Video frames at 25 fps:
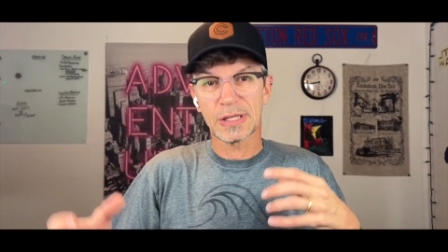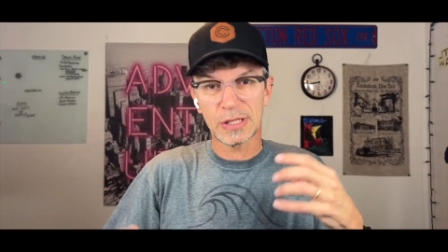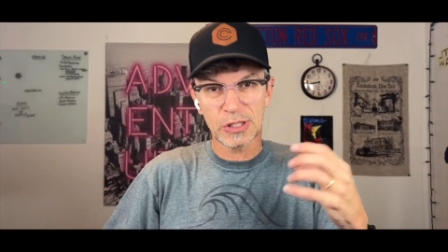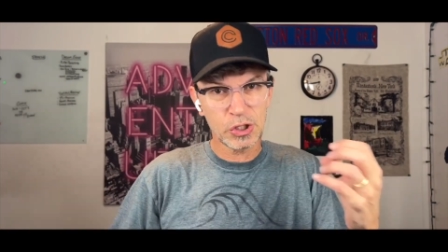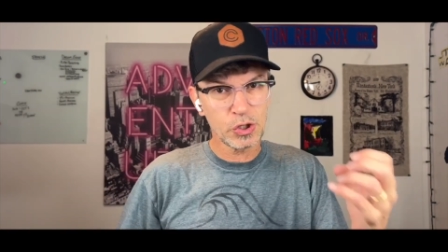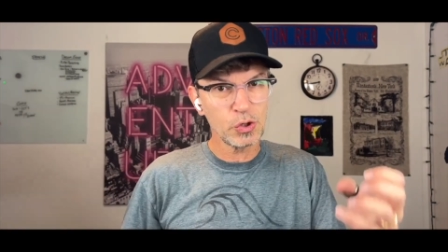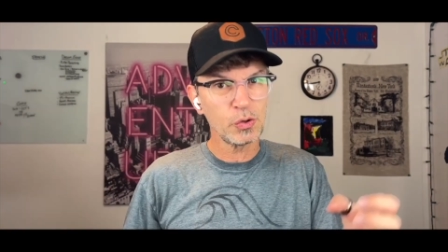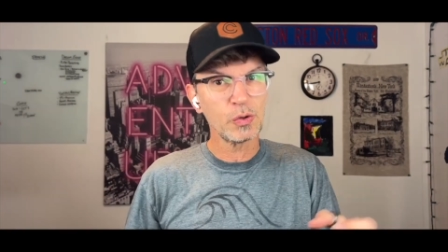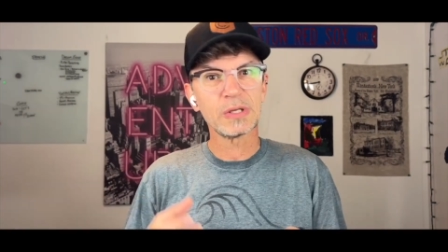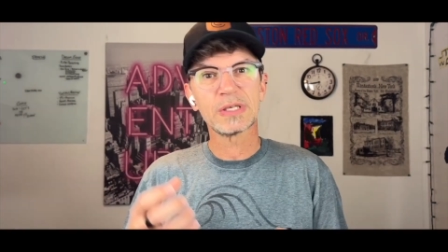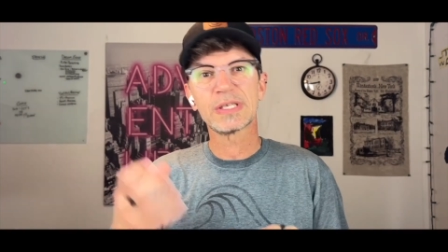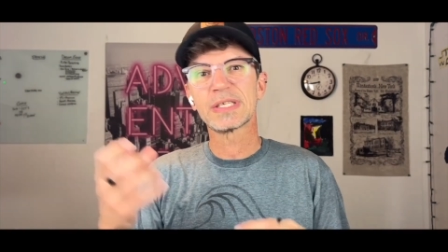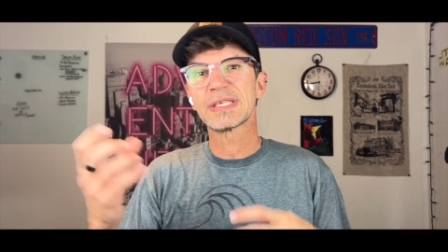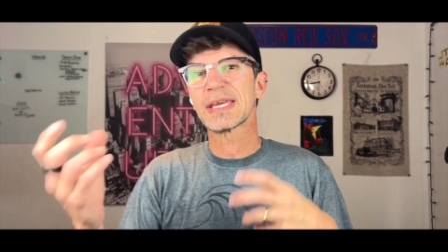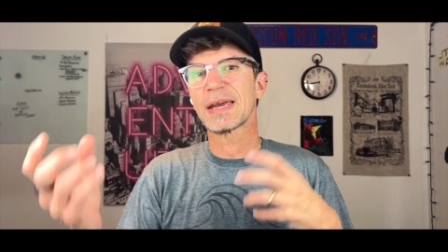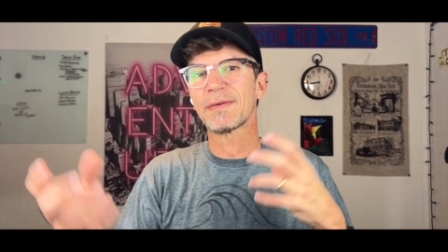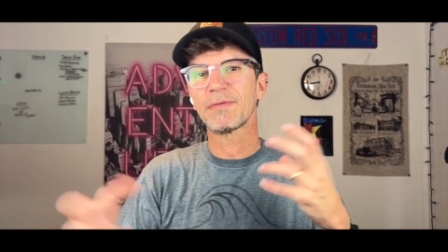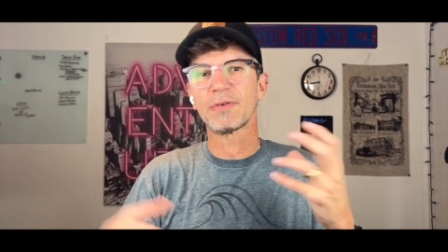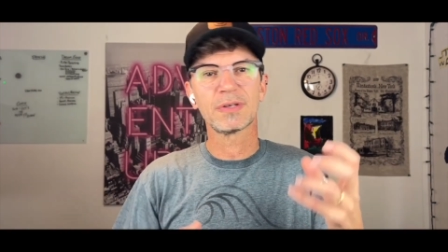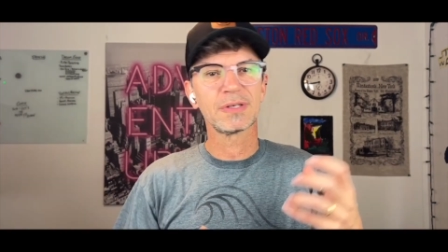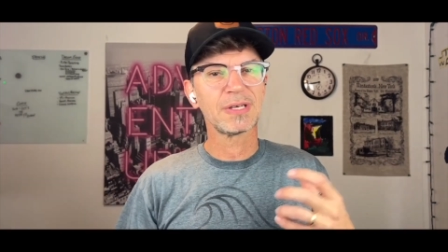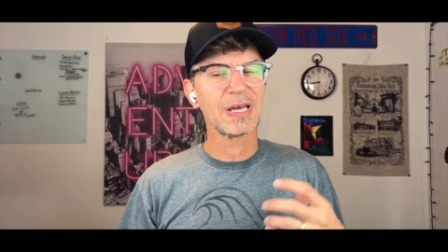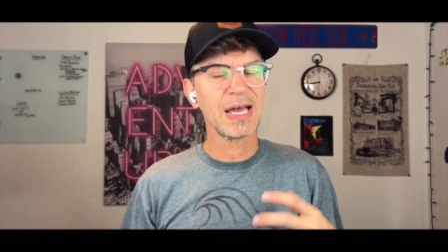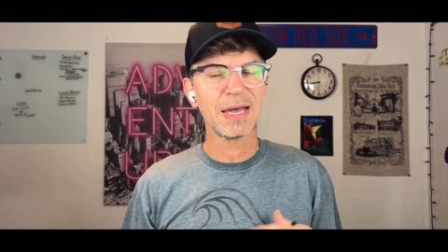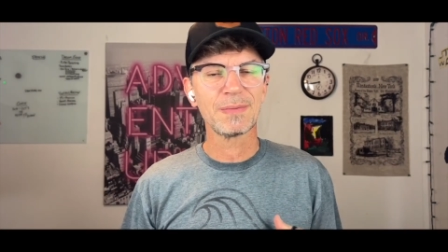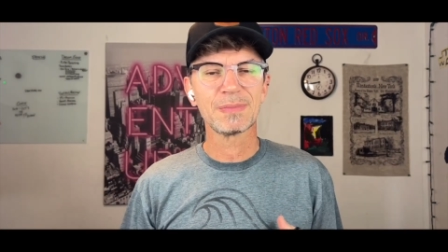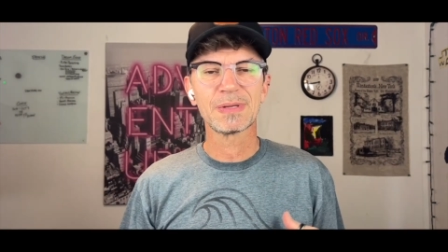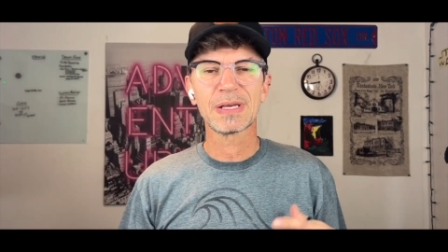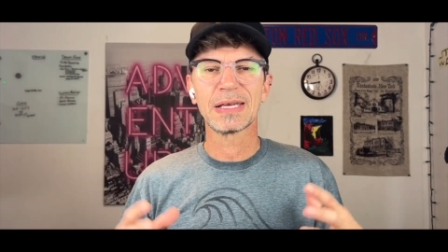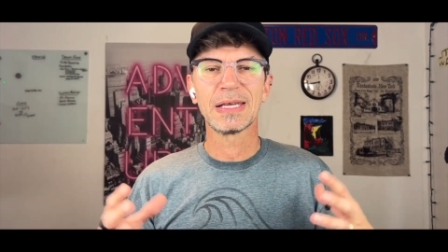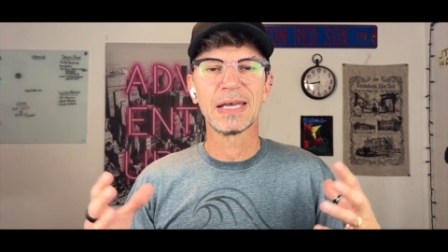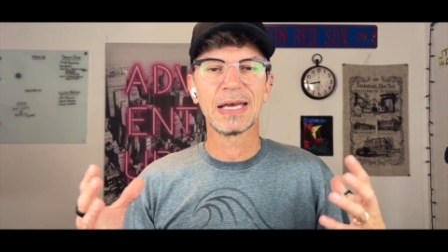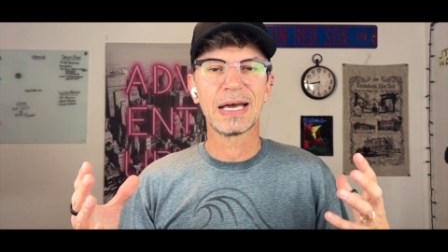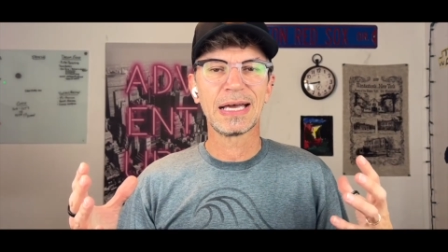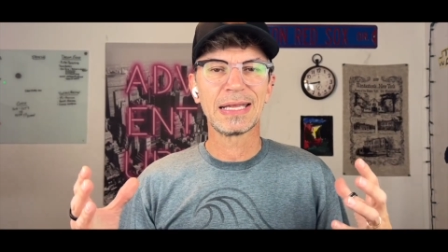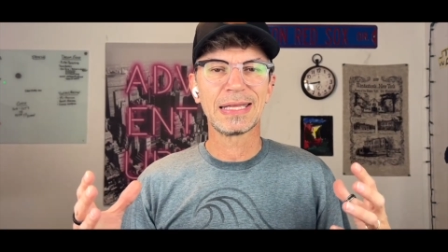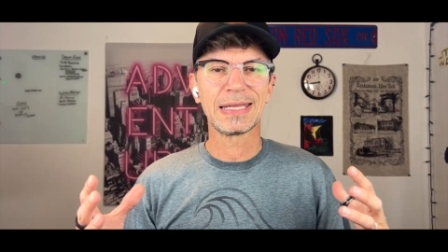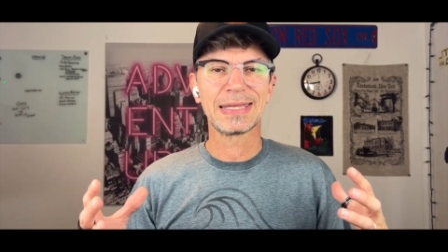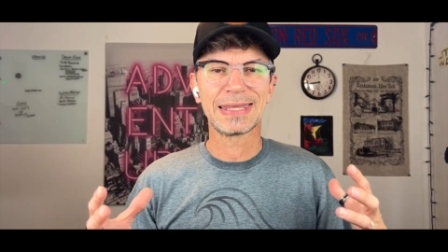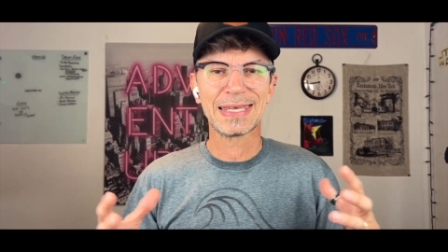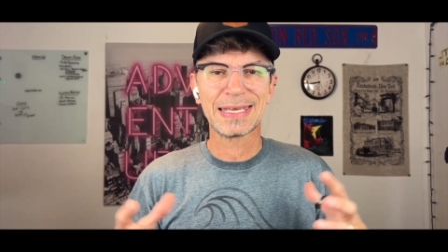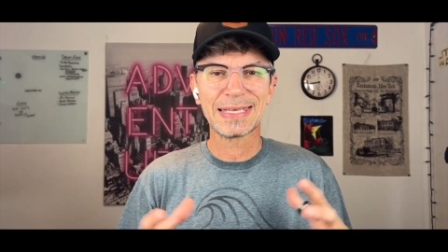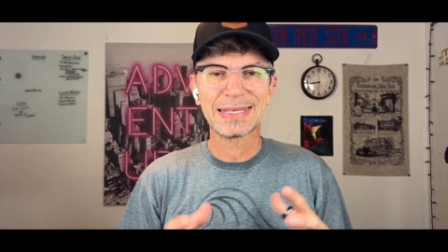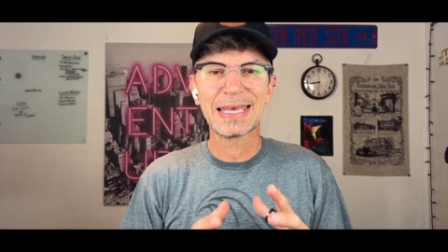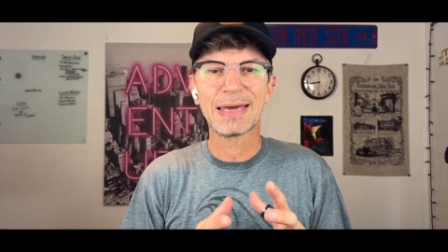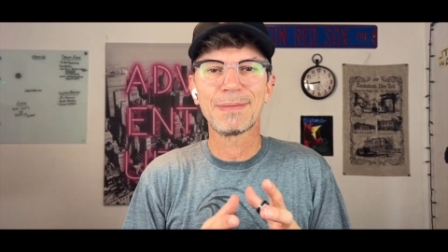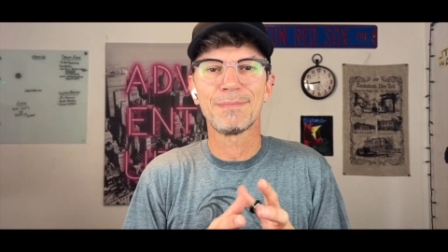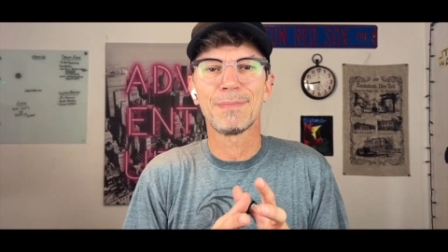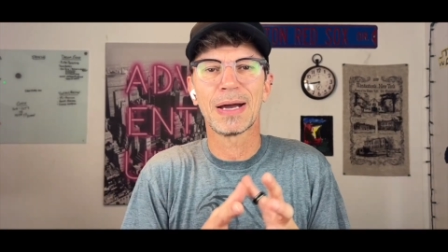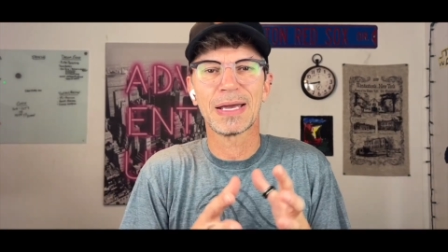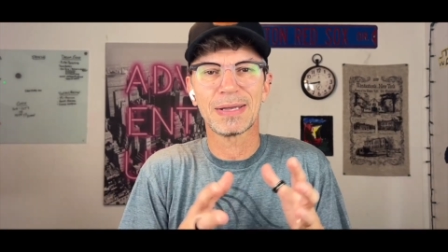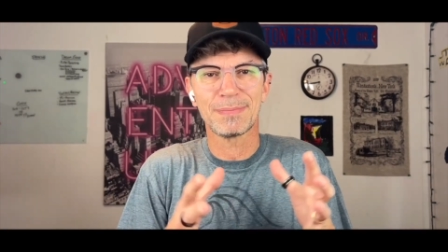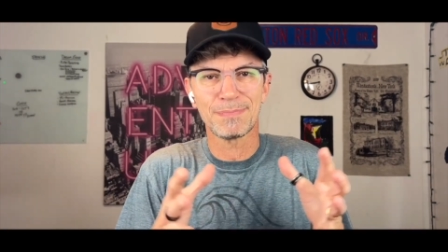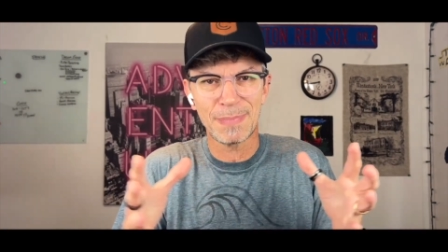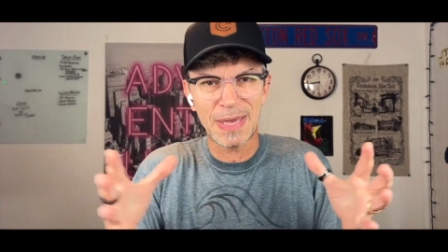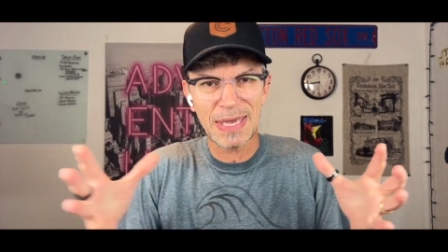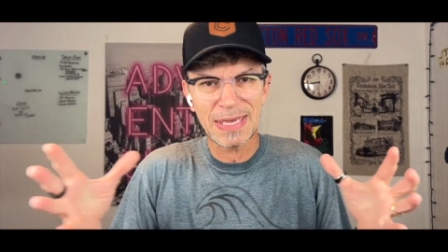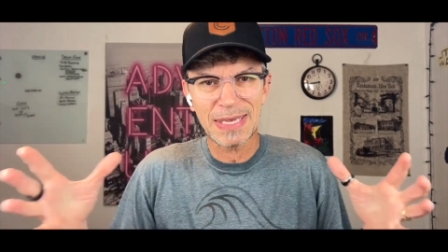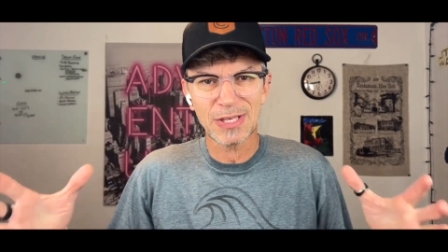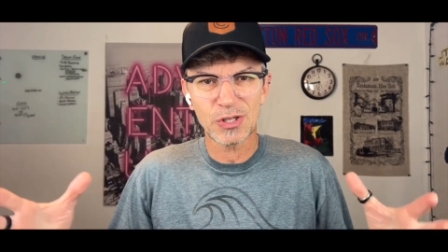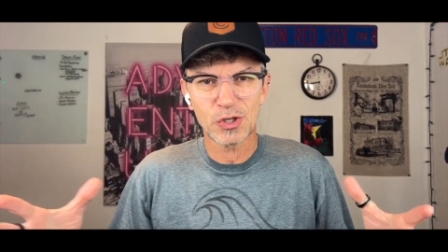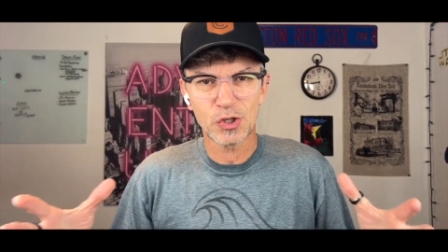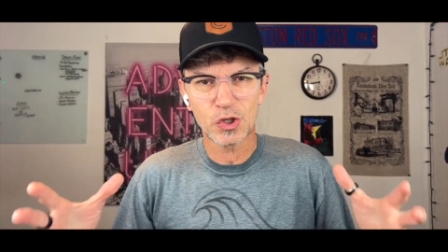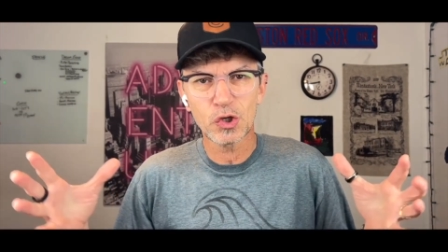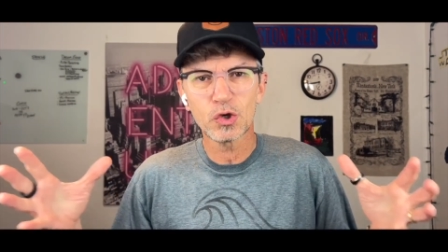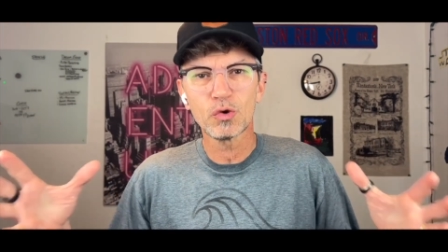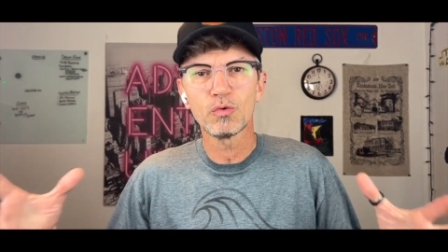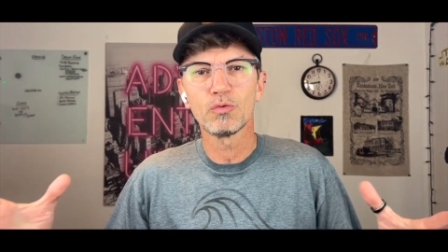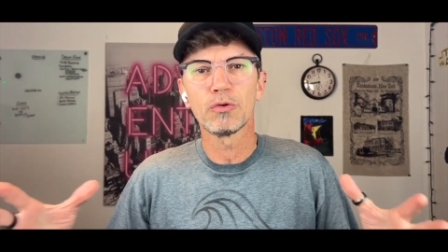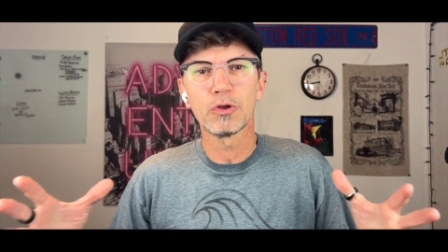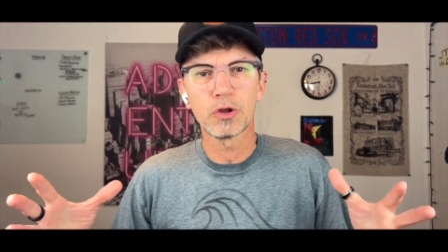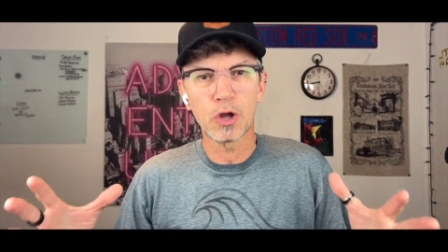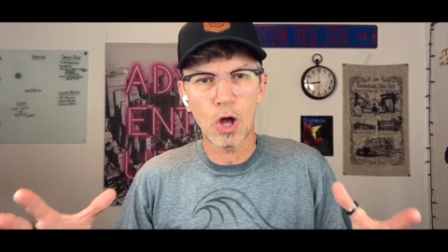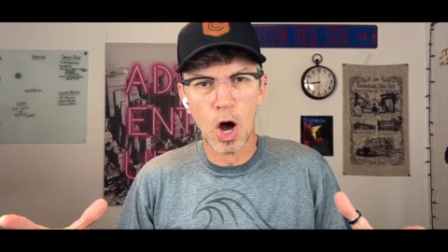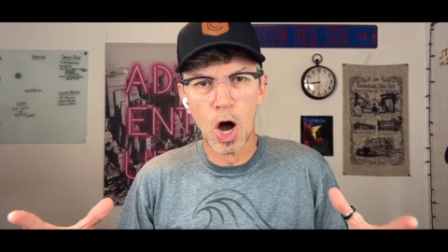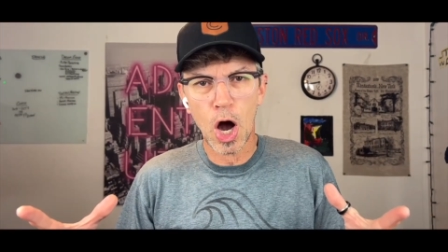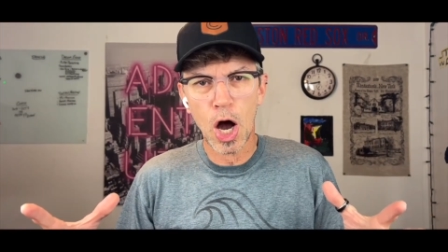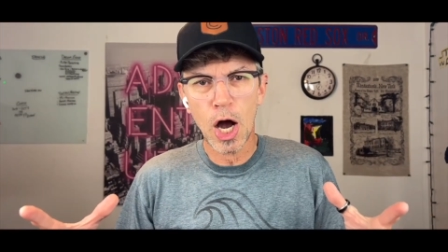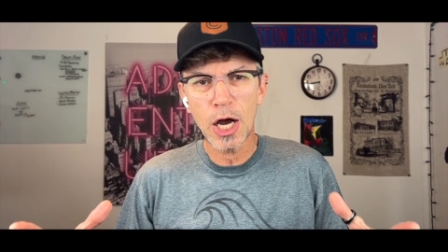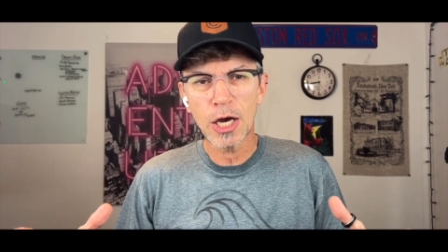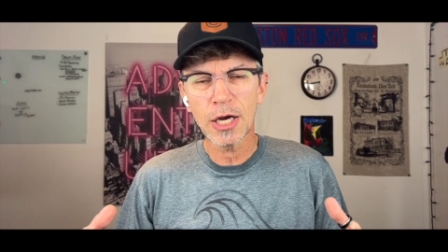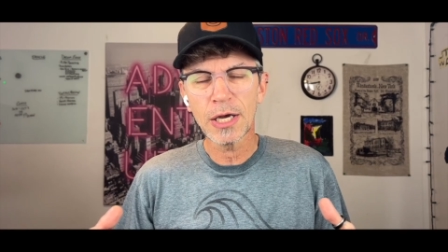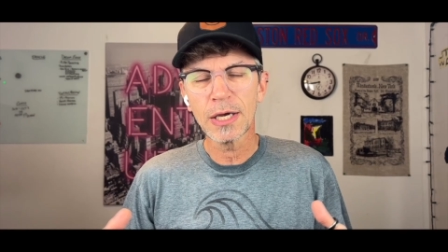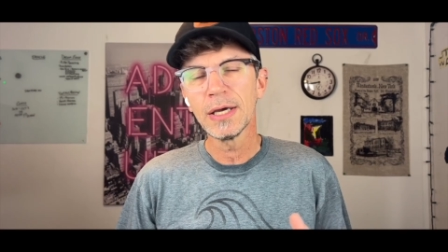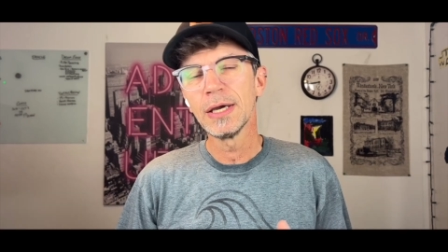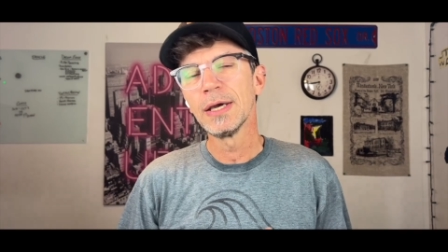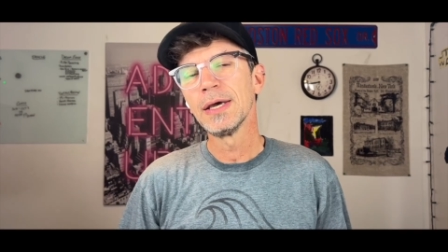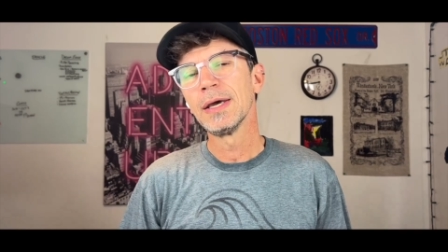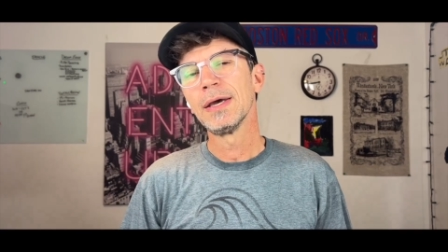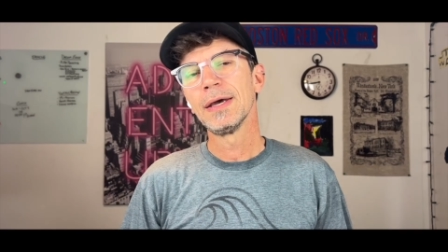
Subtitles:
do it several times, I think that might make it too long.